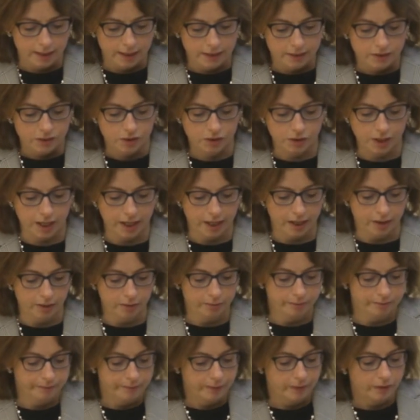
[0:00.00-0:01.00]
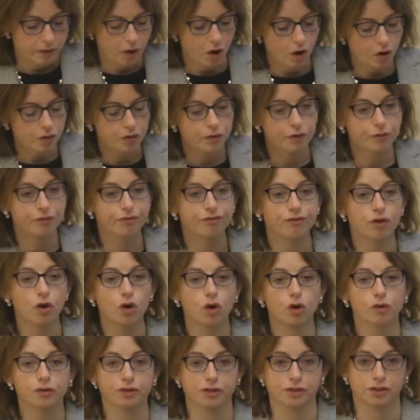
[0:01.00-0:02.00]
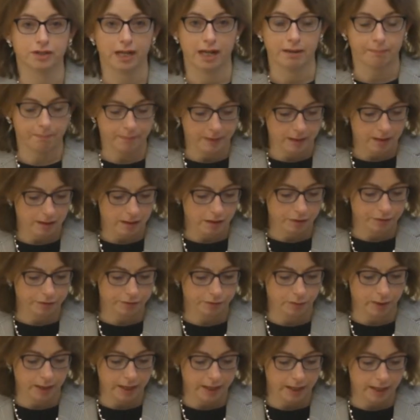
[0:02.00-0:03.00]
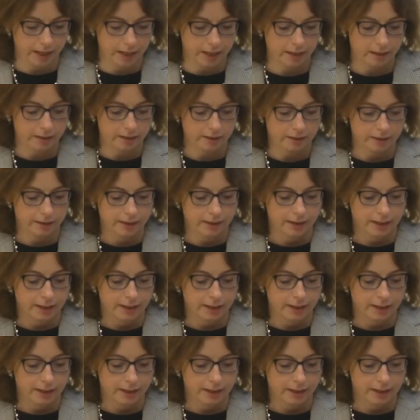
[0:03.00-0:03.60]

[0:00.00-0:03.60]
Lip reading: So, on the 4th-step pathway,